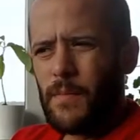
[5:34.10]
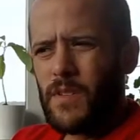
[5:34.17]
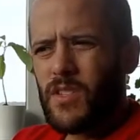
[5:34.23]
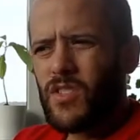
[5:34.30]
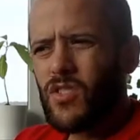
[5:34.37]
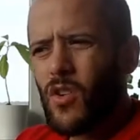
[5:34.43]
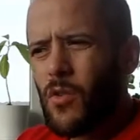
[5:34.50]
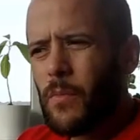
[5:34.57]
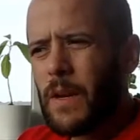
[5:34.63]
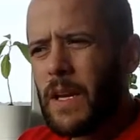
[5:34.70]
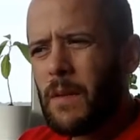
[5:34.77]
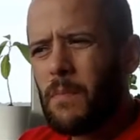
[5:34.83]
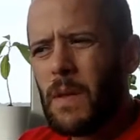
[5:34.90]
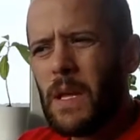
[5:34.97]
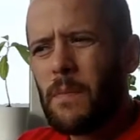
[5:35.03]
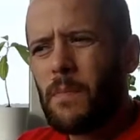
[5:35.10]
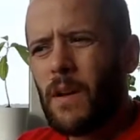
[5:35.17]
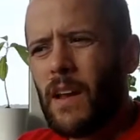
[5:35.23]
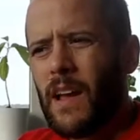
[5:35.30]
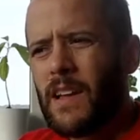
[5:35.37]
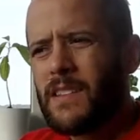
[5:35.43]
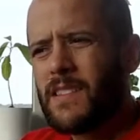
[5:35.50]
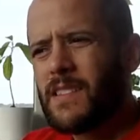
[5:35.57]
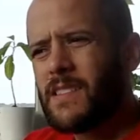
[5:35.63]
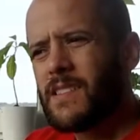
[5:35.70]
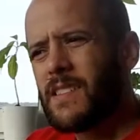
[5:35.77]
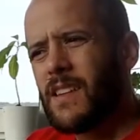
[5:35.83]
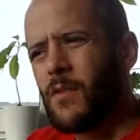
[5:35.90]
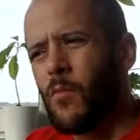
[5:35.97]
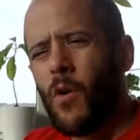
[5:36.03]
So many people I just
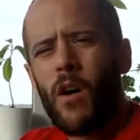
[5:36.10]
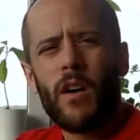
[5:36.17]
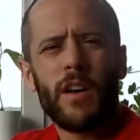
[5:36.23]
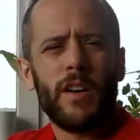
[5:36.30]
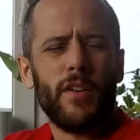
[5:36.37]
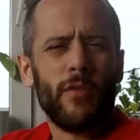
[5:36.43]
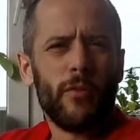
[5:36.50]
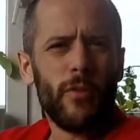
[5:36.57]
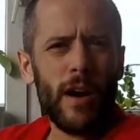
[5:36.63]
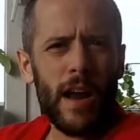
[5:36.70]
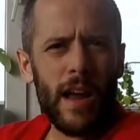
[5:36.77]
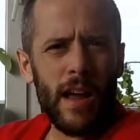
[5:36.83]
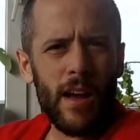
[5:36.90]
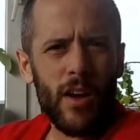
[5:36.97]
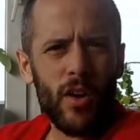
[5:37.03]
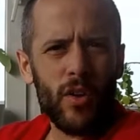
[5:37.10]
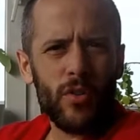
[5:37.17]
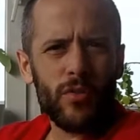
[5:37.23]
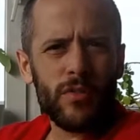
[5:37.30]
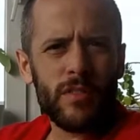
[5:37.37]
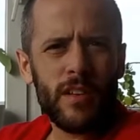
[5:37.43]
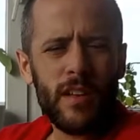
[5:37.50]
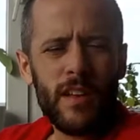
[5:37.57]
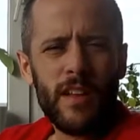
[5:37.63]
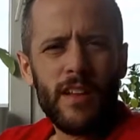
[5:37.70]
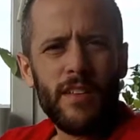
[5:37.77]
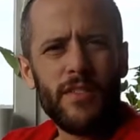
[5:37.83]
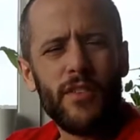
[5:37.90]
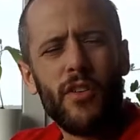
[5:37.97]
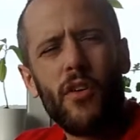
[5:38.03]
see walking around,
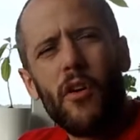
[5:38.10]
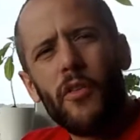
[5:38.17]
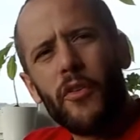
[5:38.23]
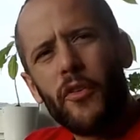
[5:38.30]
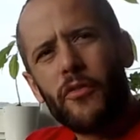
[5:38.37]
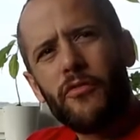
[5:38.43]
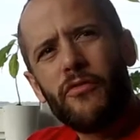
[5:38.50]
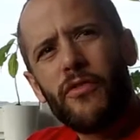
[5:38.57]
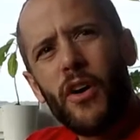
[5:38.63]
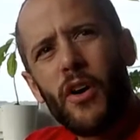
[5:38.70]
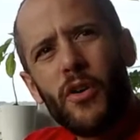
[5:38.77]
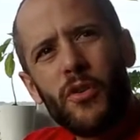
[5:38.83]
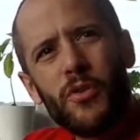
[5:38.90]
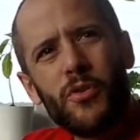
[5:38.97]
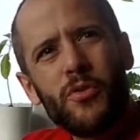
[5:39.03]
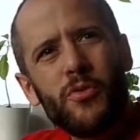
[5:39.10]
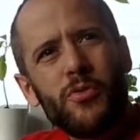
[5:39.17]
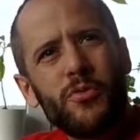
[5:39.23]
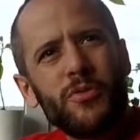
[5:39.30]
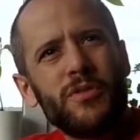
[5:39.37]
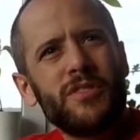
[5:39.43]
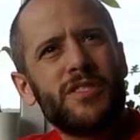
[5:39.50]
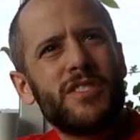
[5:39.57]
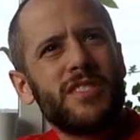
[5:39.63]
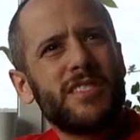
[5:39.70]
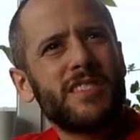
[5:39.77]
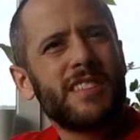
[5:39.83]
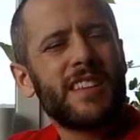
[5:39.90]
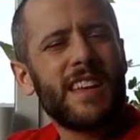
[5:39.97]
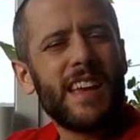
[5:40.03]
they're on their phone,
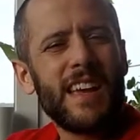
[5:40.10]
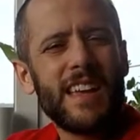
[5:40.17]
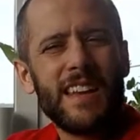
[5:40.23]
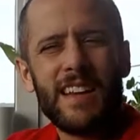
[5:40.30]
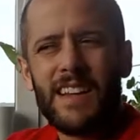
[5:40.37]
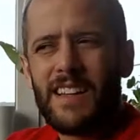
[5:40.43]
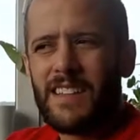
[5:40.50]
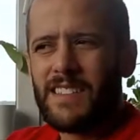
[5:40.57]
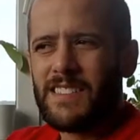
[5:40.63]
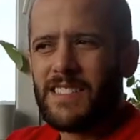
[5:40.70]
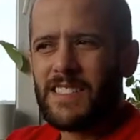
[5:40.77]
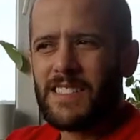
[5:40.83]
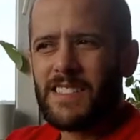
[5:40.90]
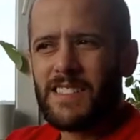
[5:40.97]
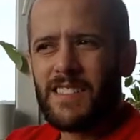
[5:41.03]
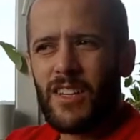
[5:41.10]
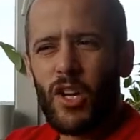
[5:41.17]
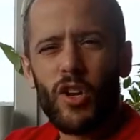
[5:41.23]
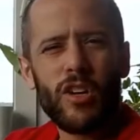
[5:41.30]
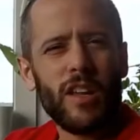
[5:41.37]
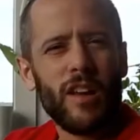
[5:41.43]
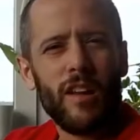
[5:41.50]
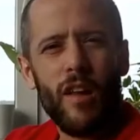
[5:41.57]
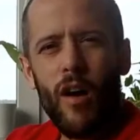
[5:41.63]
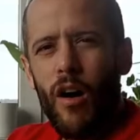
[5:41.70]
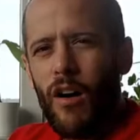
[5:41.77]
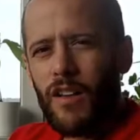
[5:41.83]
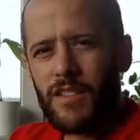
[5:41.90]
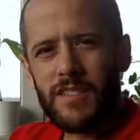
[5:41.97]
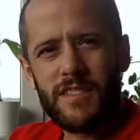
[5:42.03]
just kind of just looking
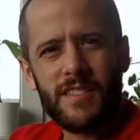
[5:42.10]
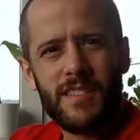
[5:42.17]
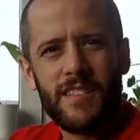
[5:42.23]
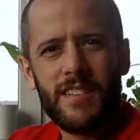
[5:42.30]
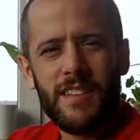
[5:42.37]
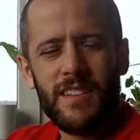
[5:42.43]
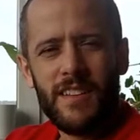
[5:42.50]
lost